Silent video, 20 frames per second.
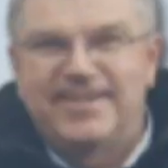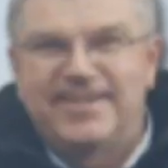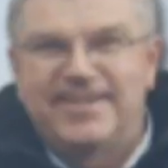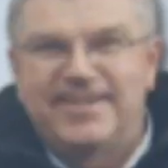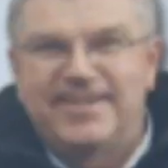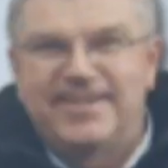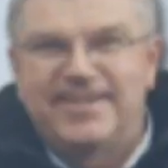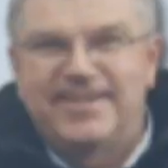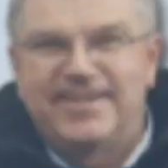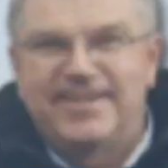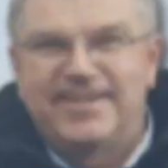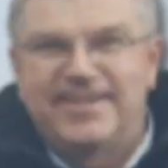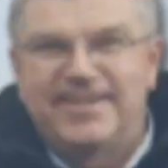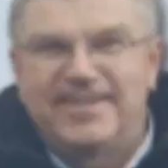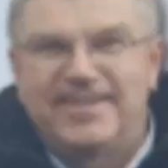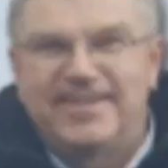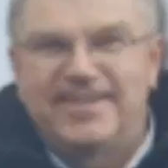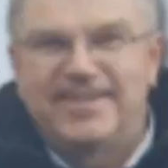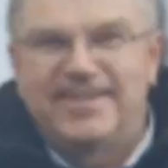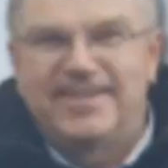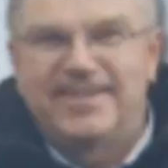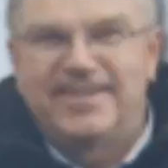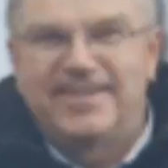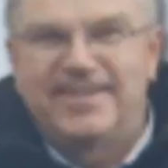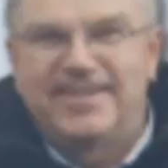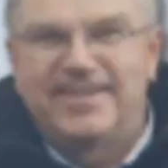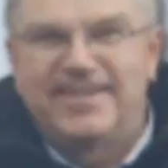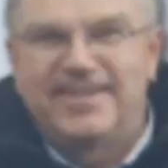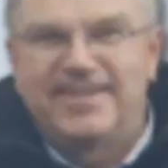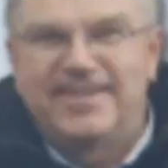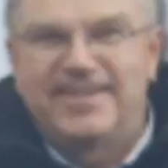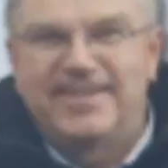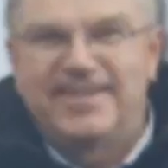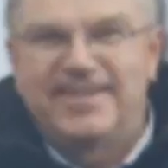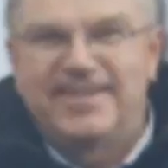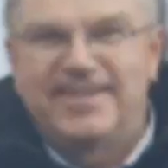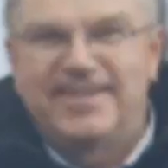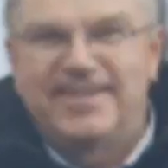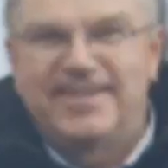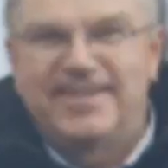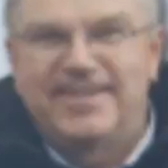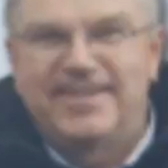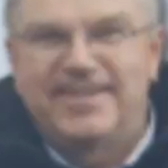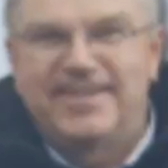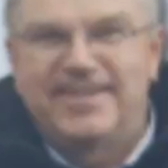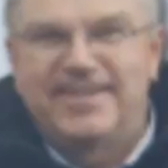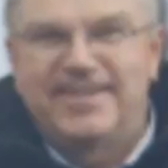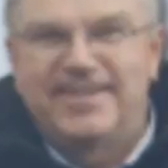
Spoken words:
The person shown says nothing.